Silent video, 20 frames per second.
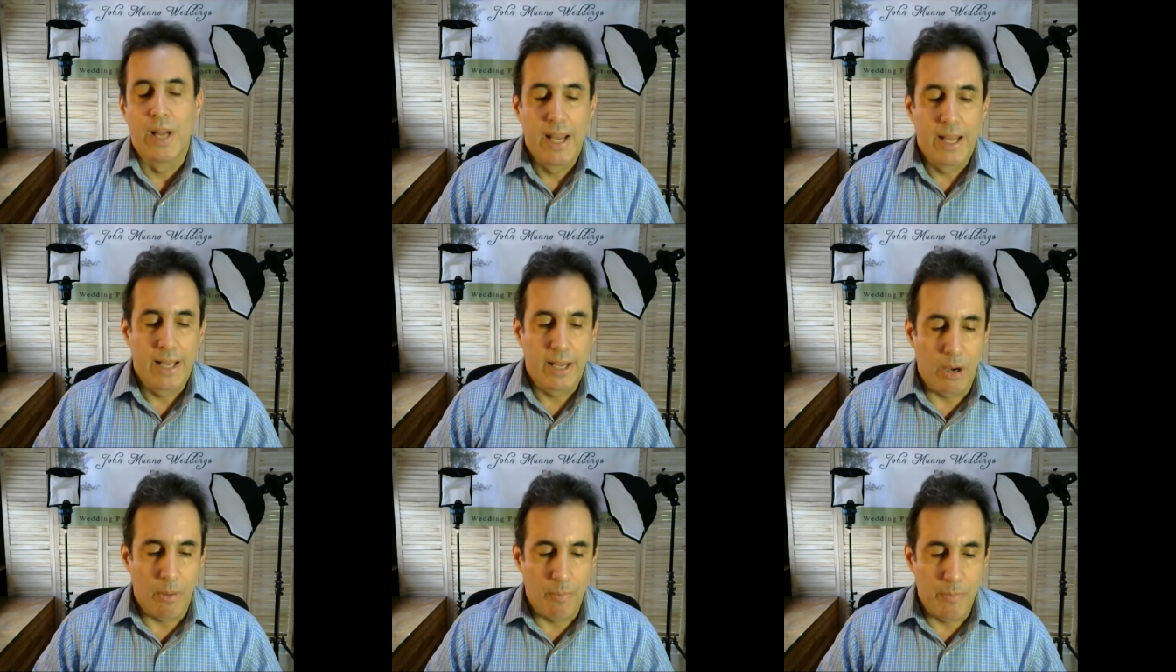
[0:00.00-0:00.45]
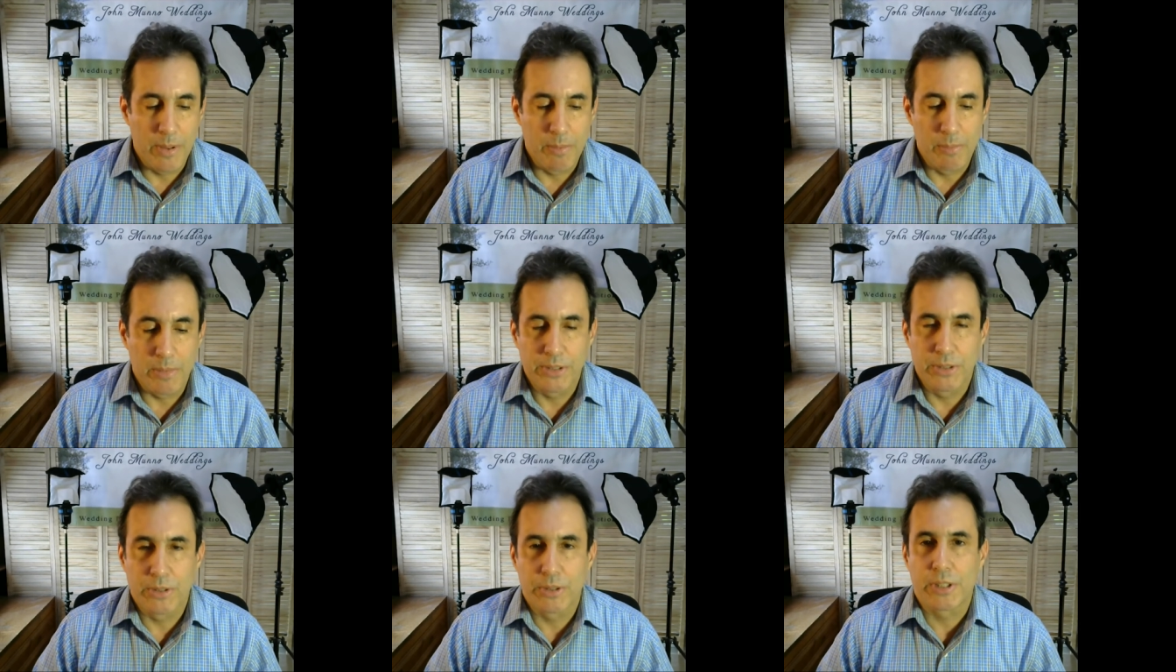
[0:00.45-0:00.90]
help them
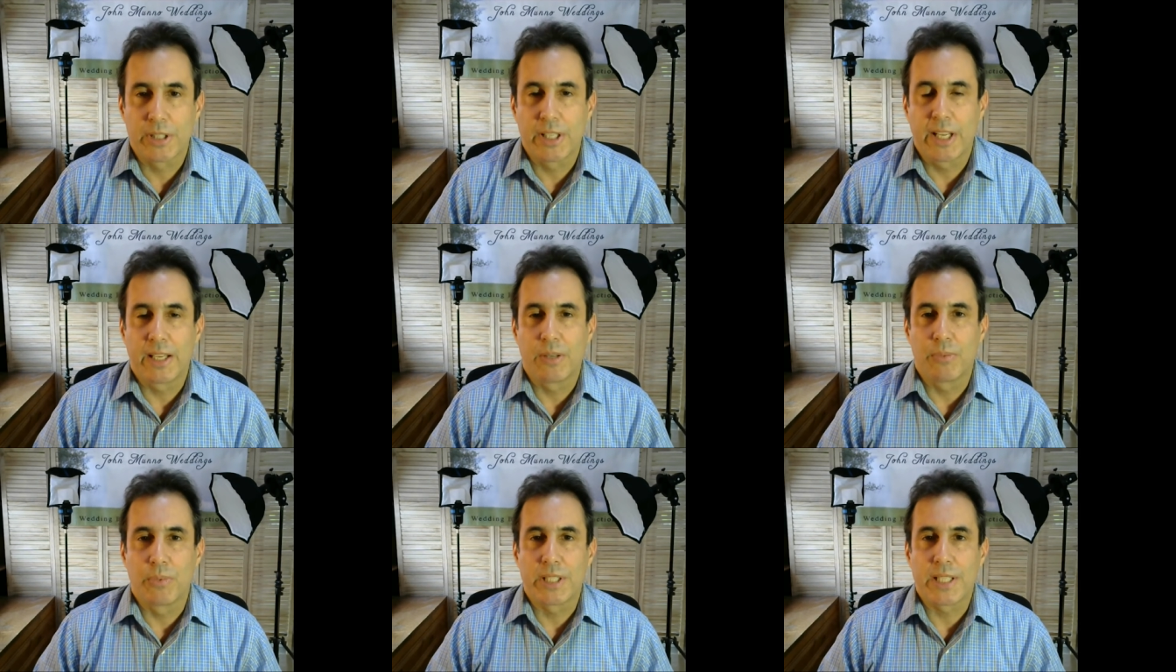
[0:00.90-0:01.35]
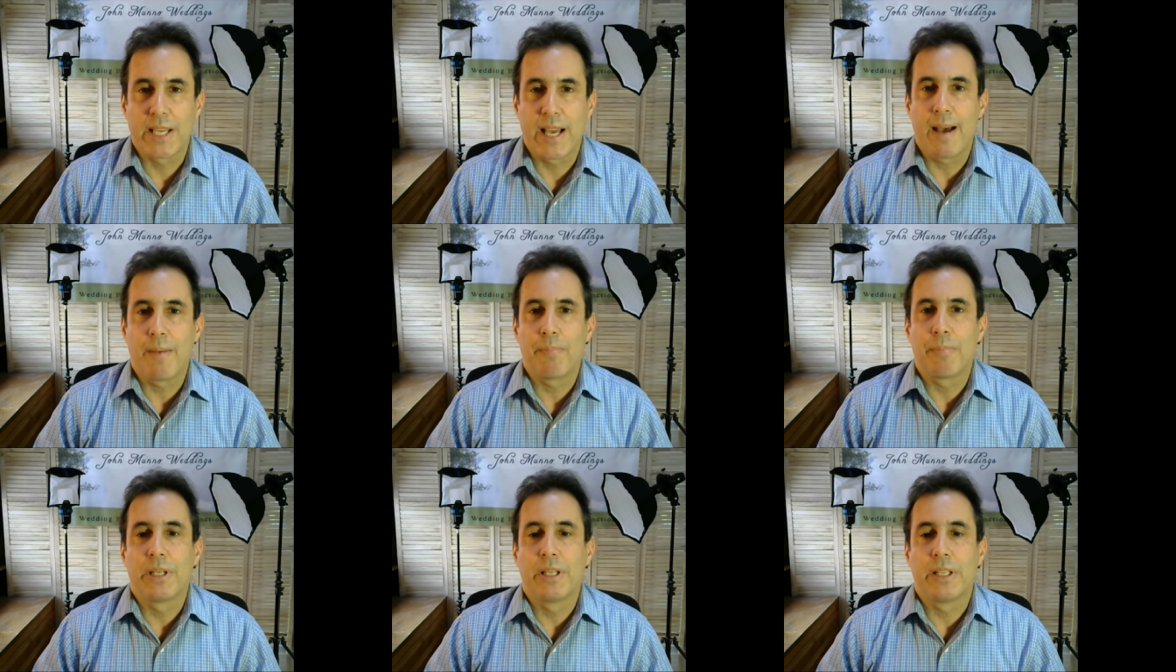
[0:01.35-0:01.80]
understand what's
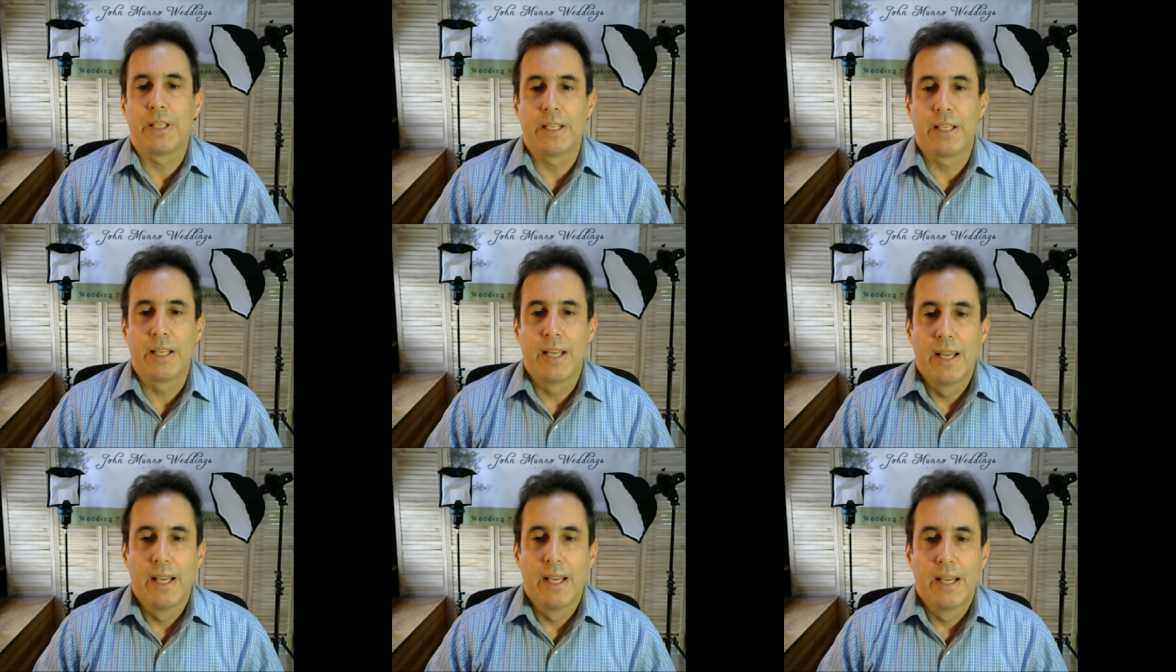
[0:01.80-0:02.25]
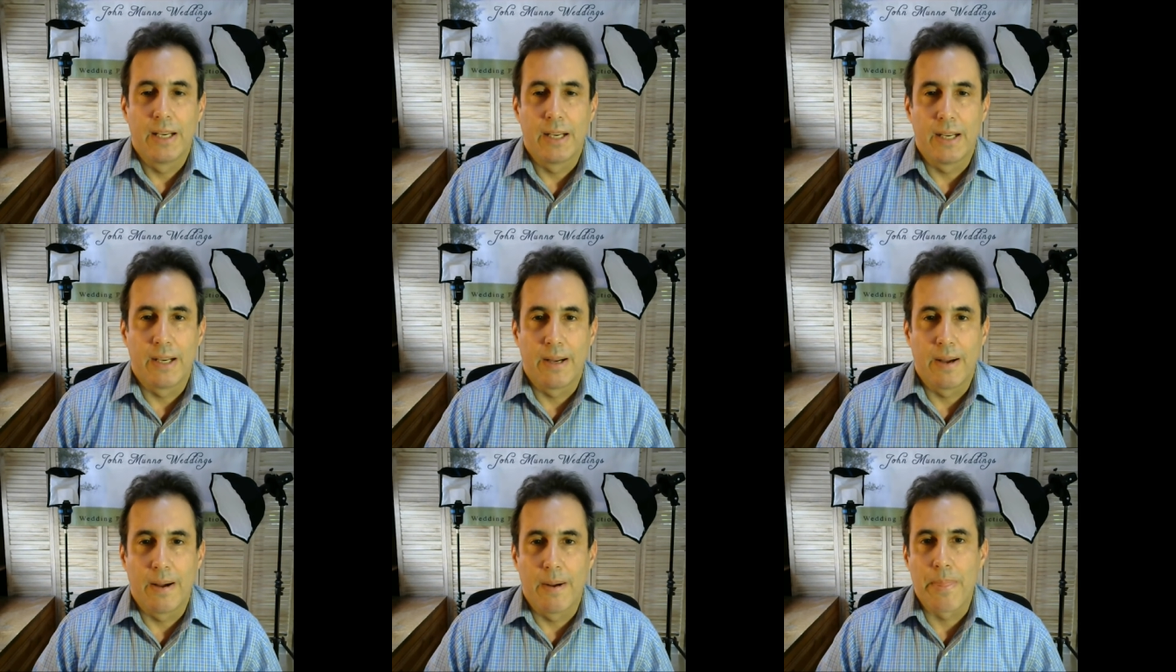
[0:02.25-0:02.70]
happening,
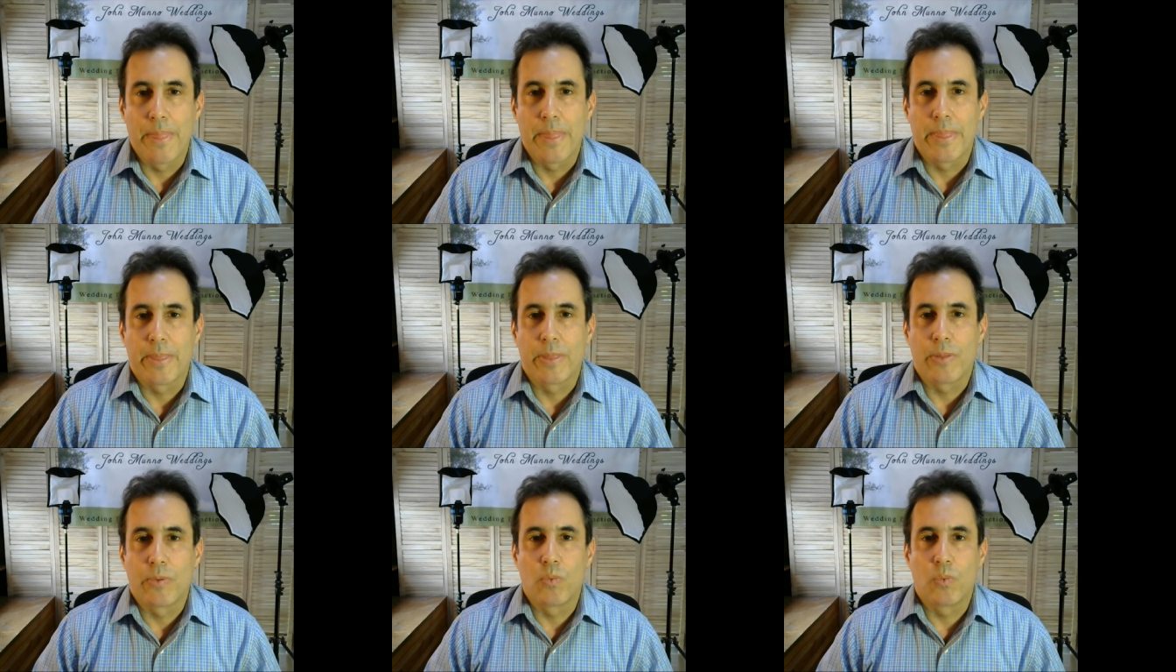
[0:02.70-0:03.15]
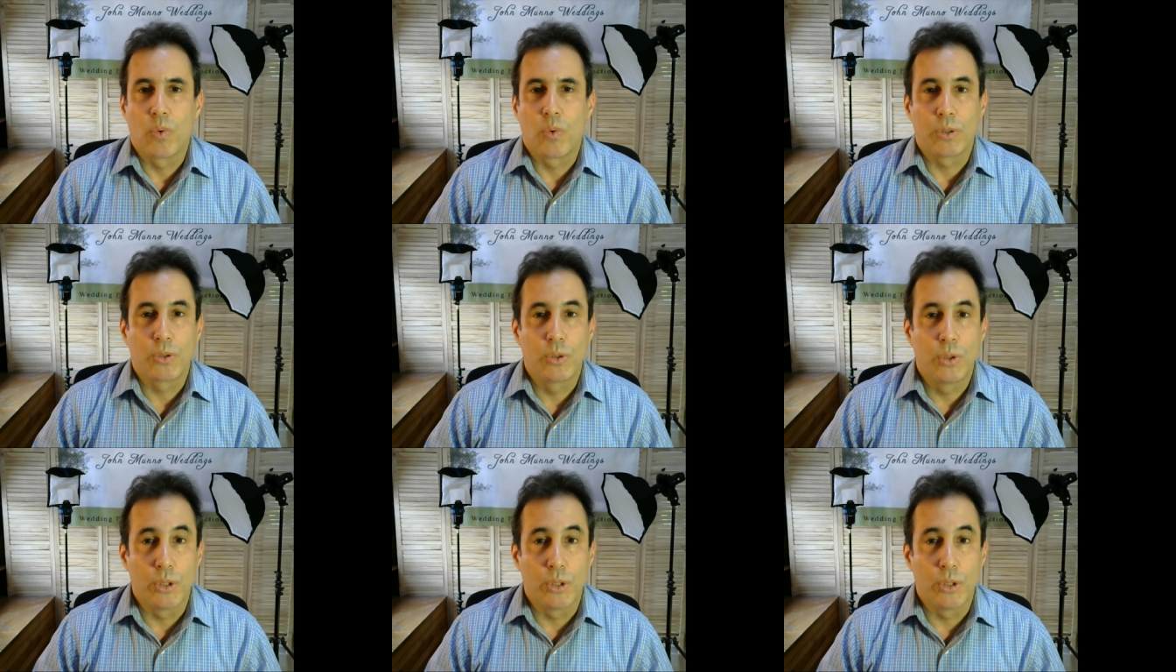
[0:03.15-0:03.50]
um, what, who to